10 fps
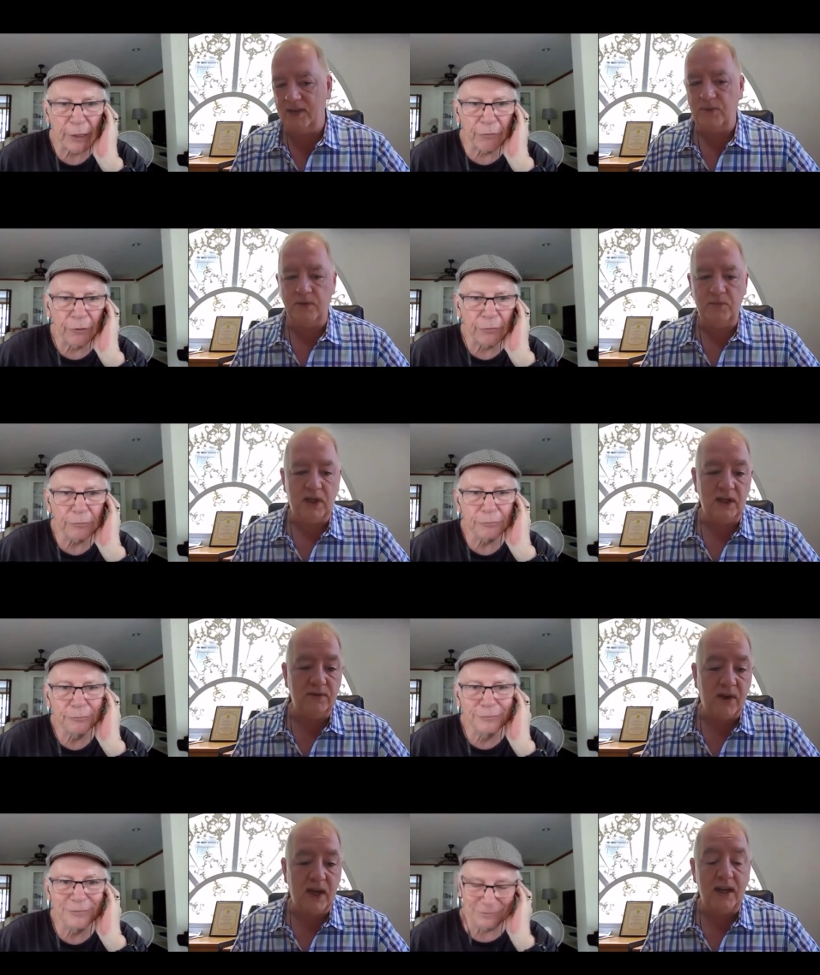Speaker 1: Yeah, yeah. We can
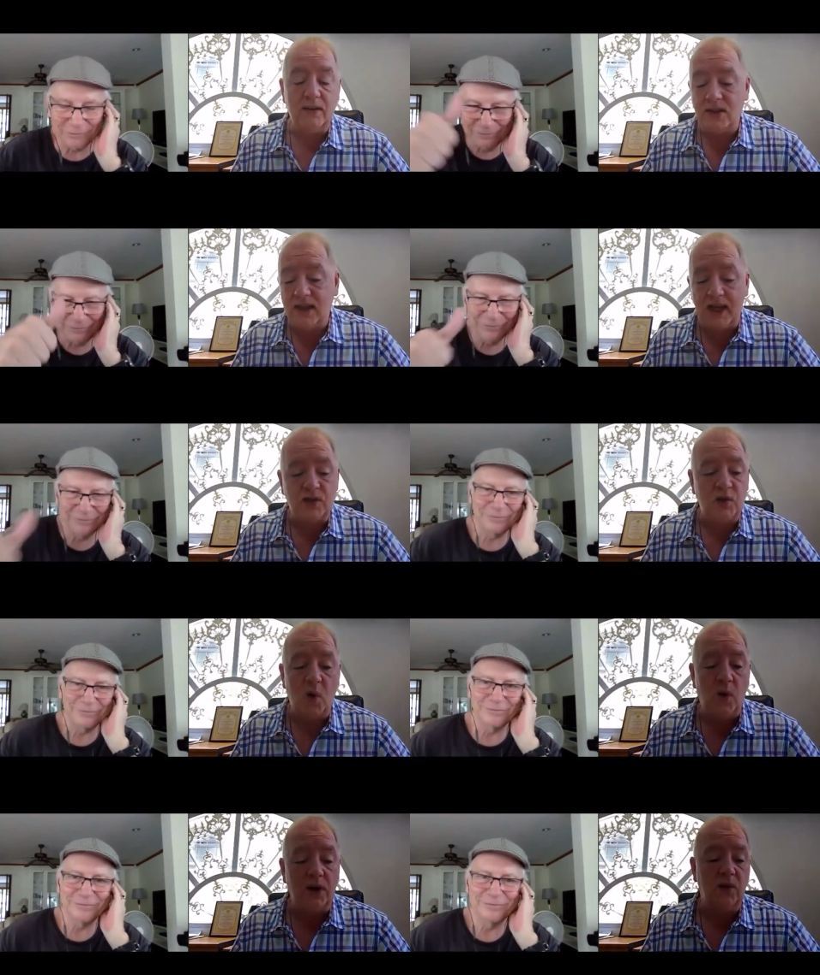invite. Just let us
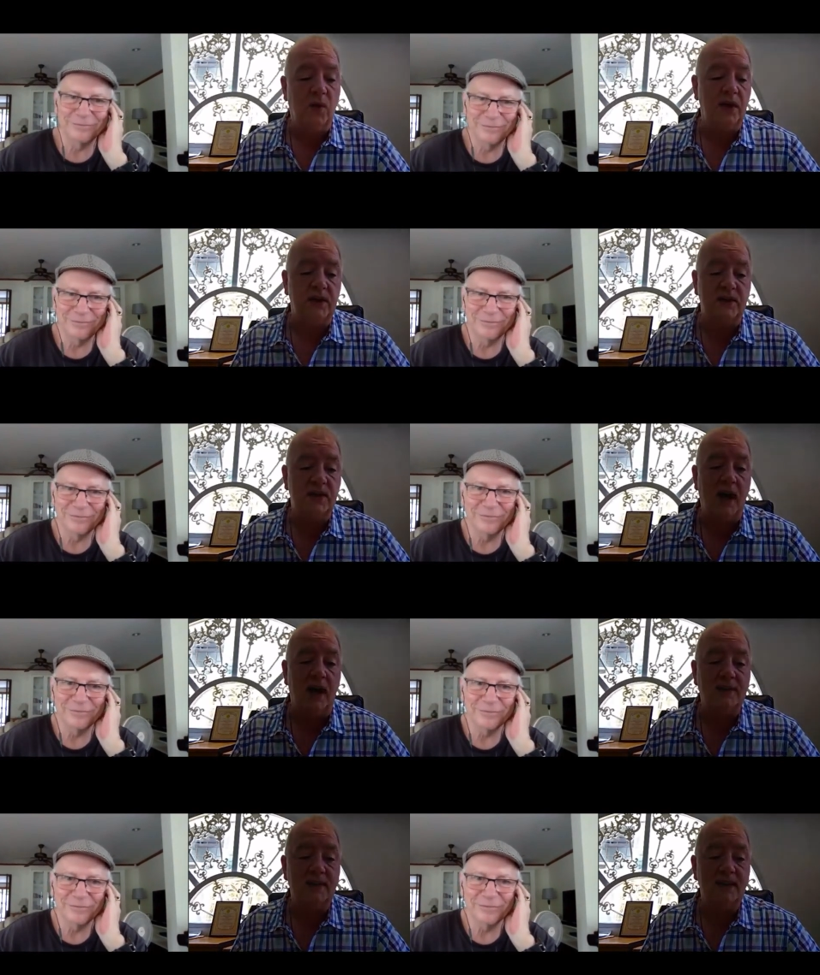know what you want to
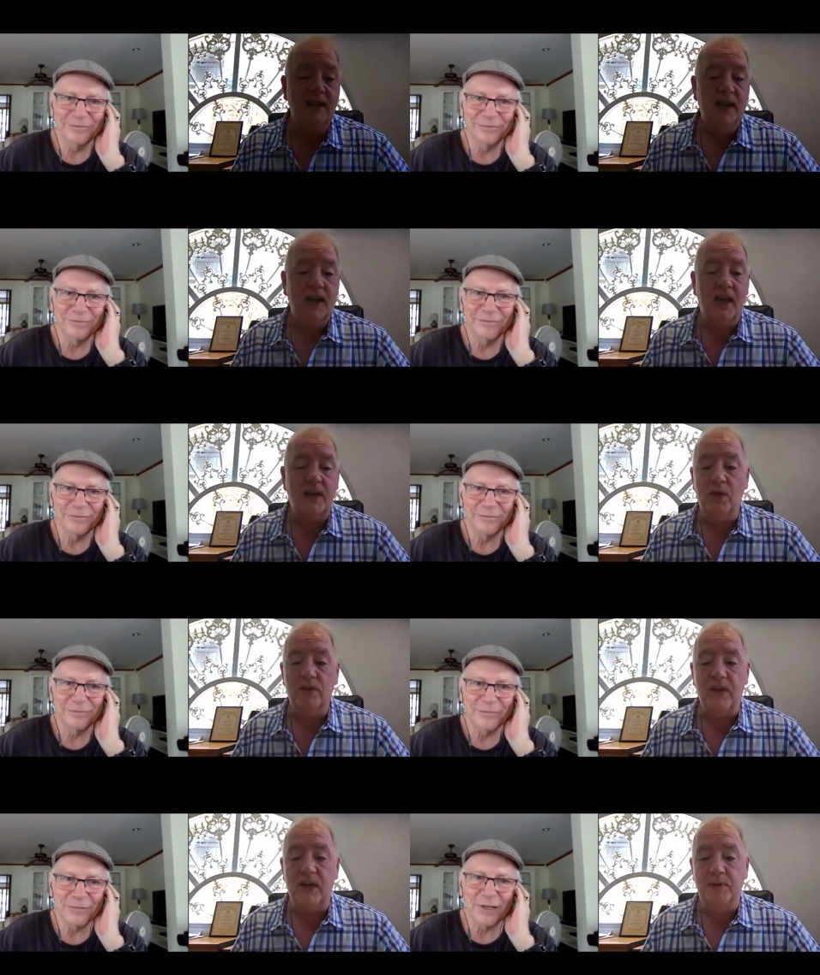discuss, and we'll
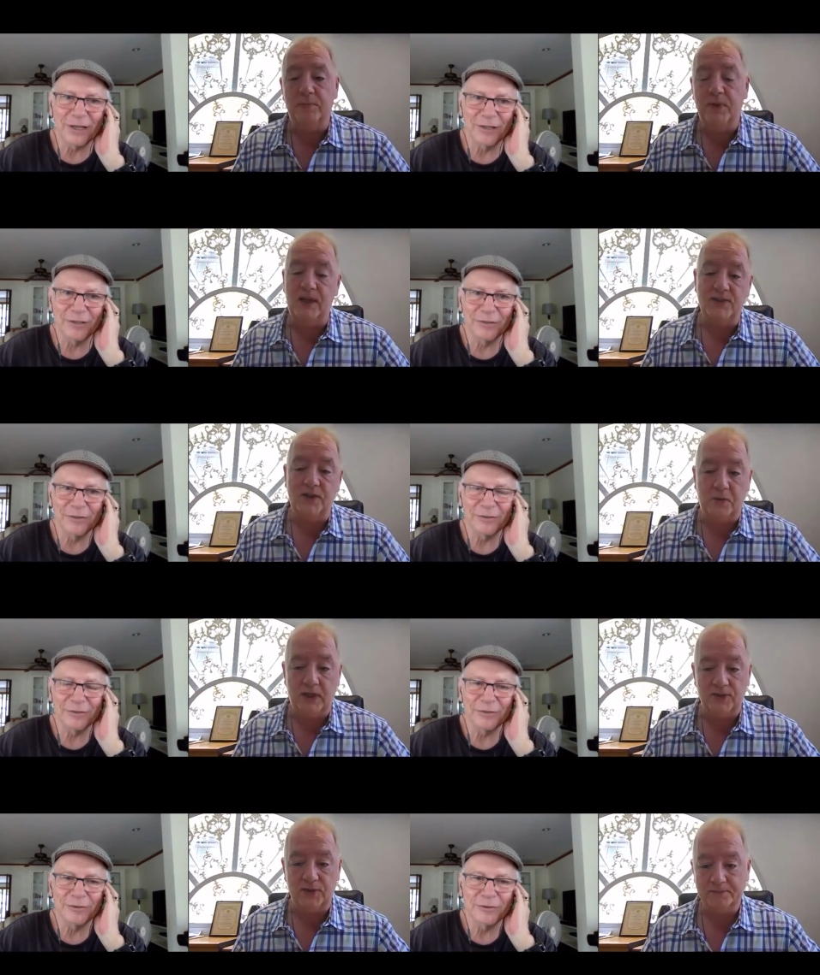invite yeah. people and see what we
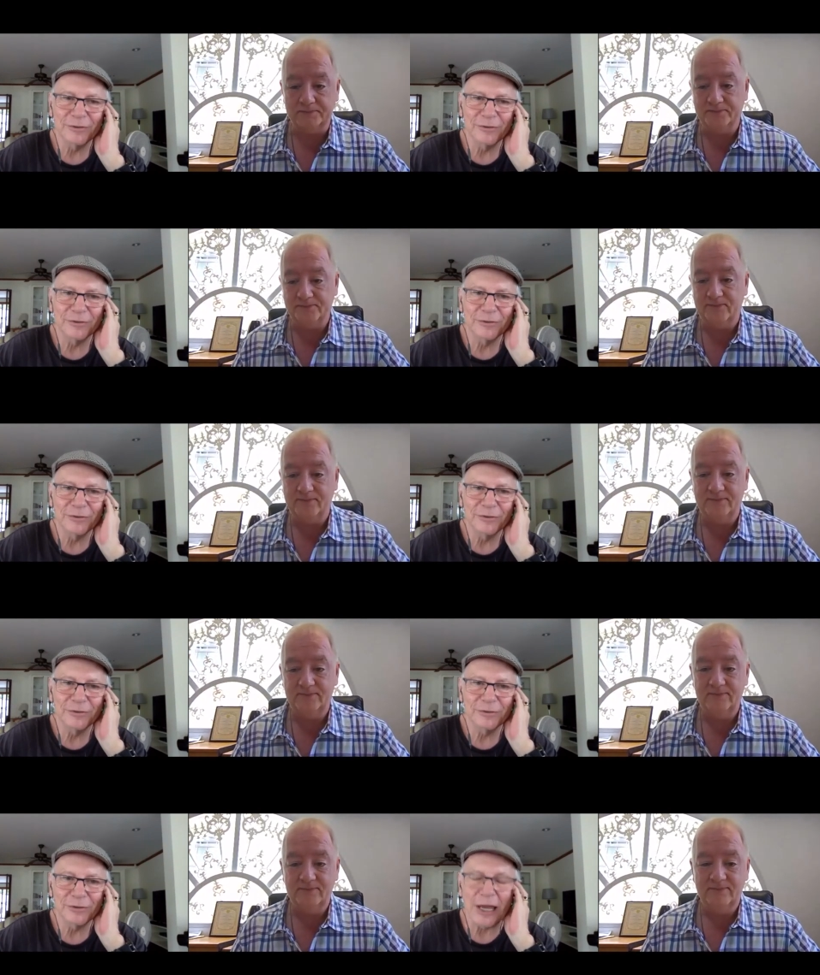can do.
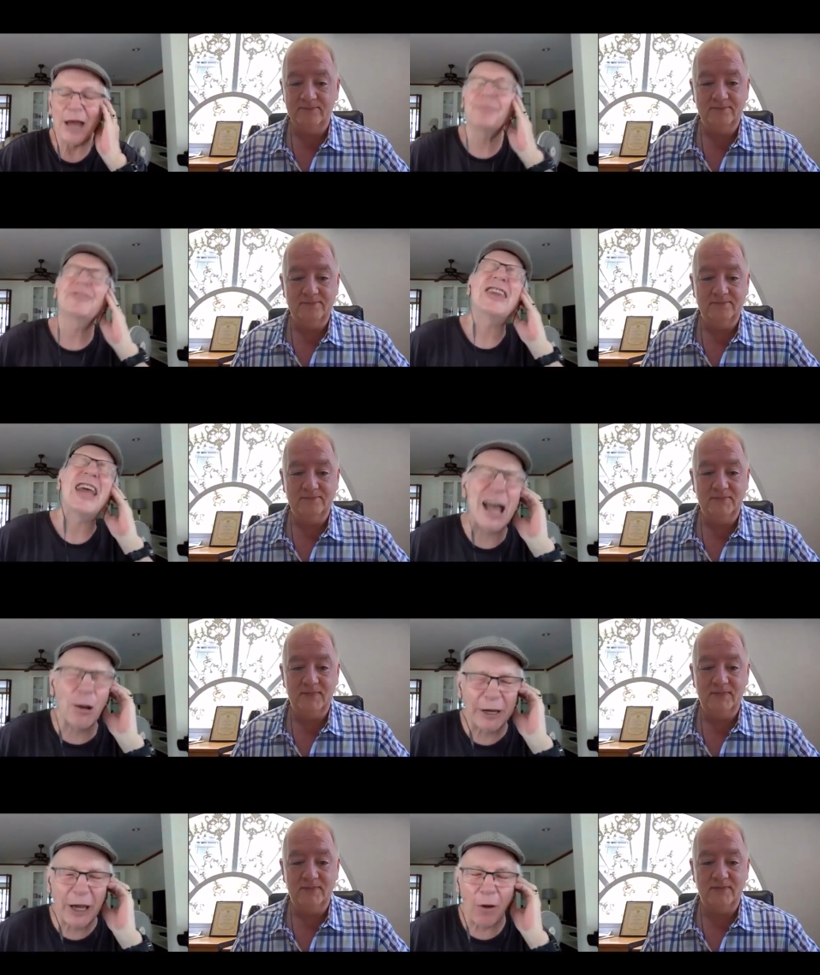
Speaker 2: Yep. There
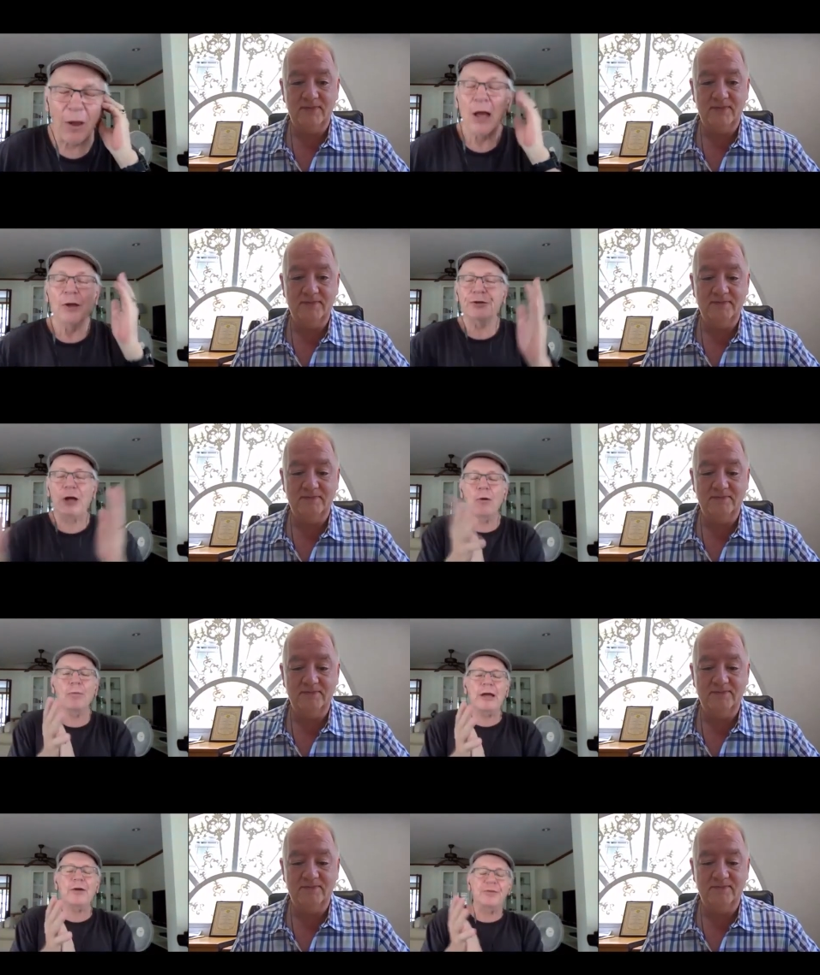we go. So
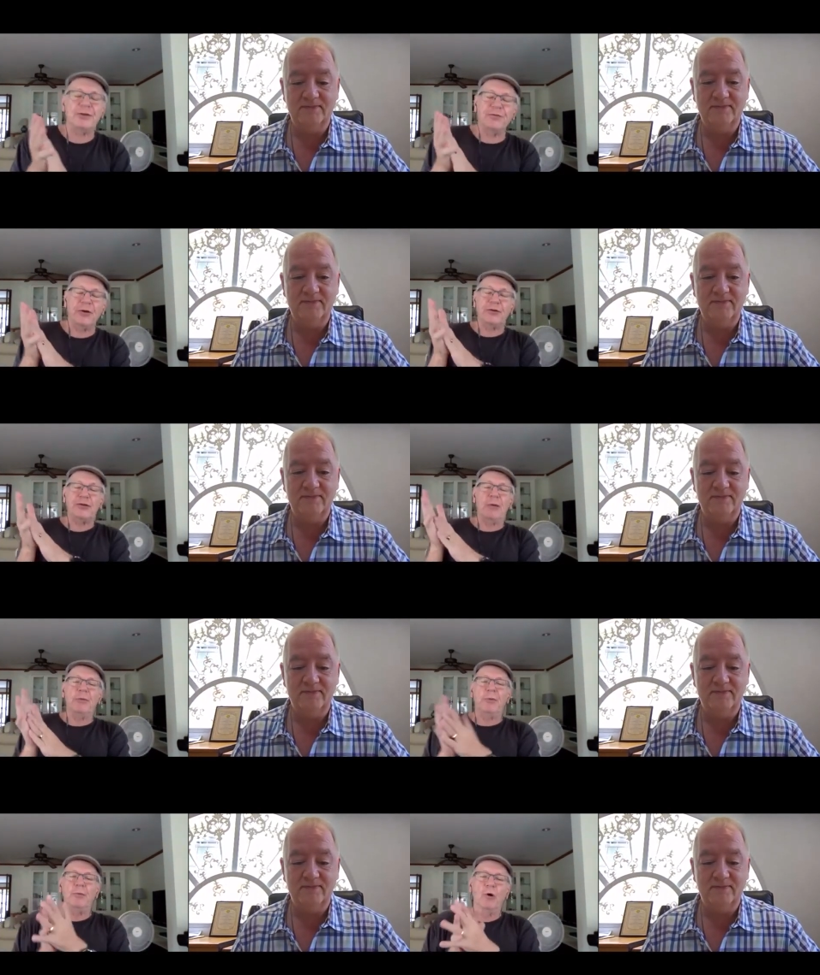if it's the first time
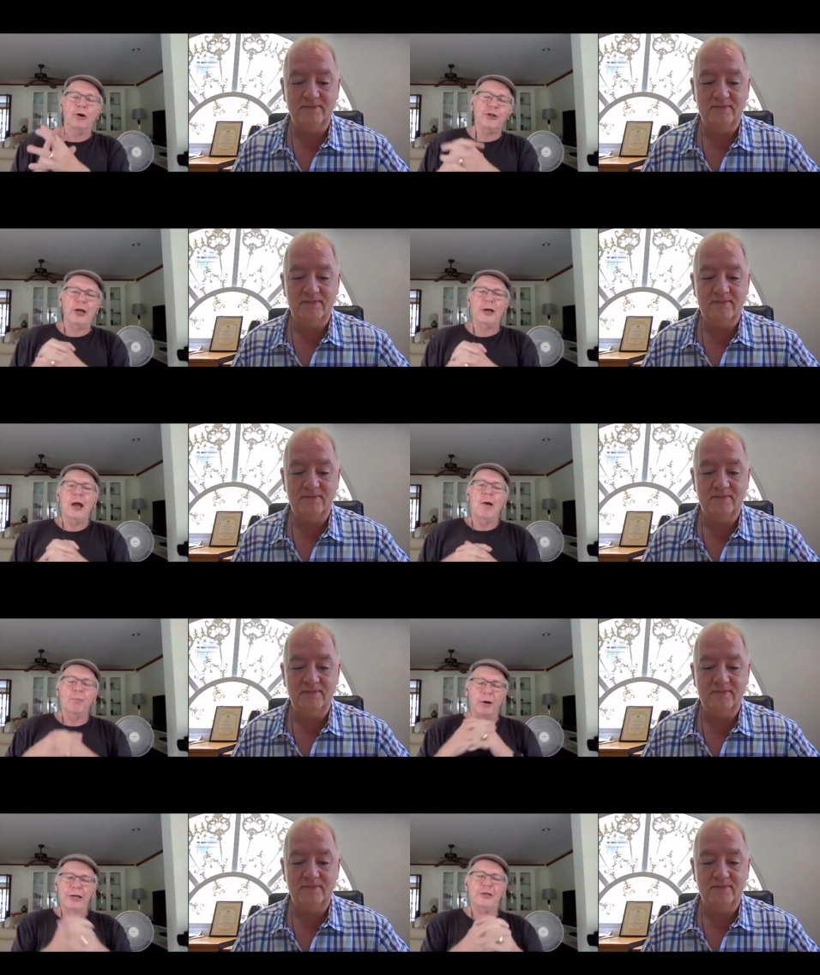you've been watching it,
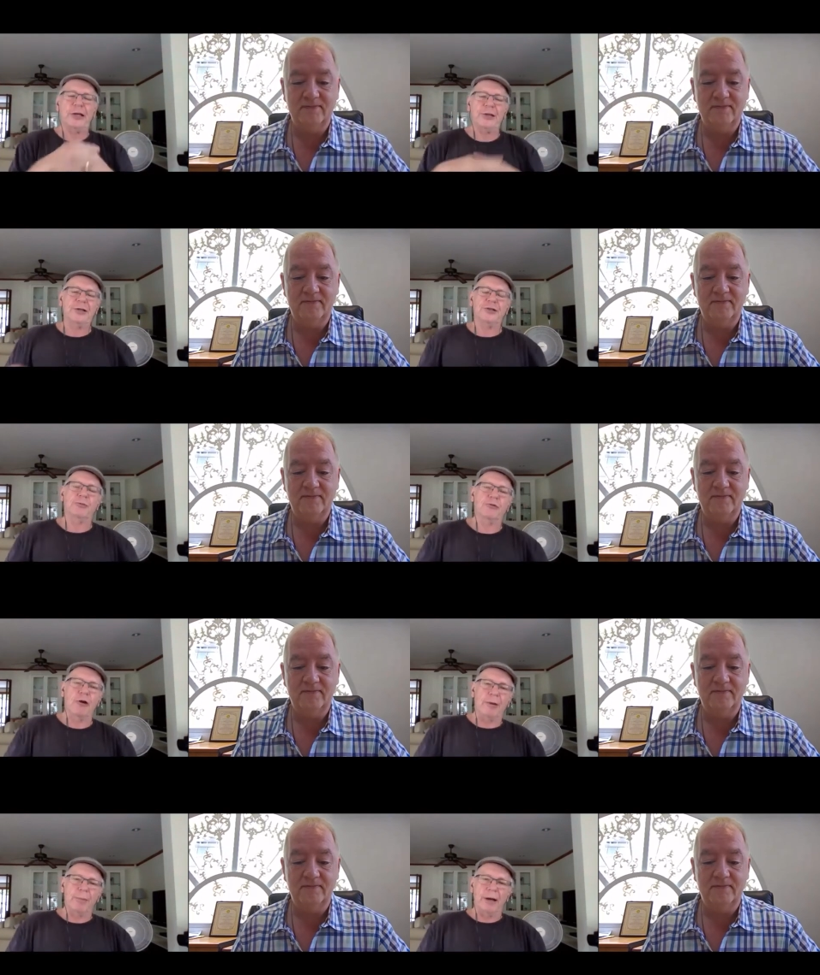please hit that
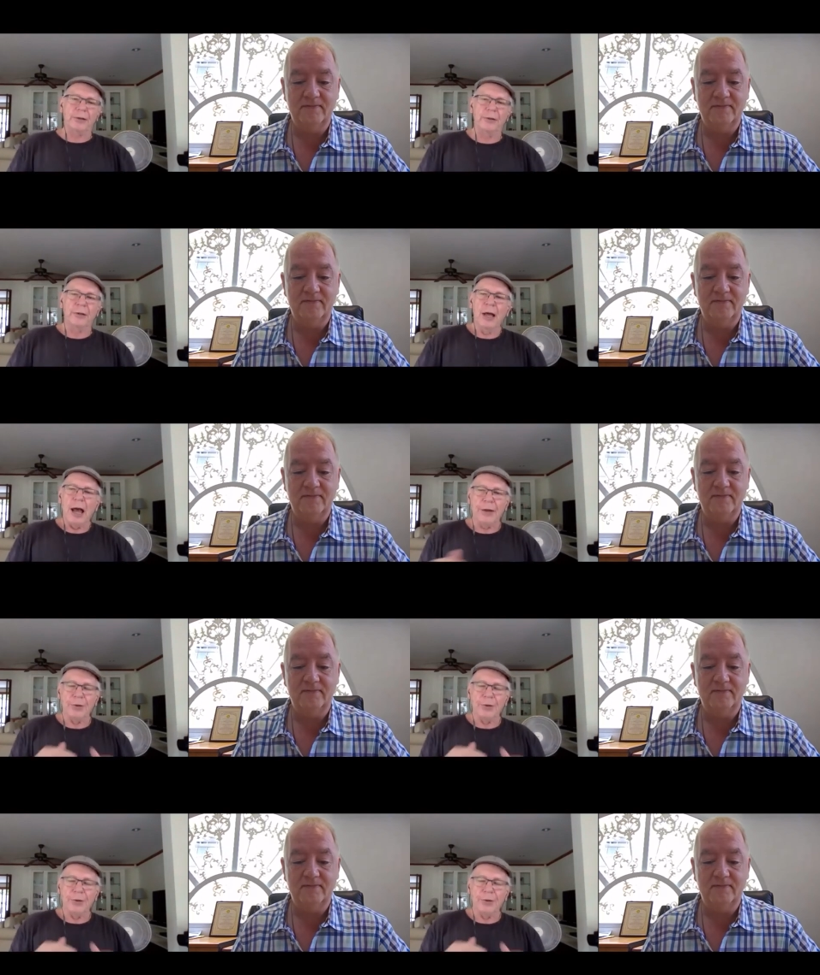subscribe button. And the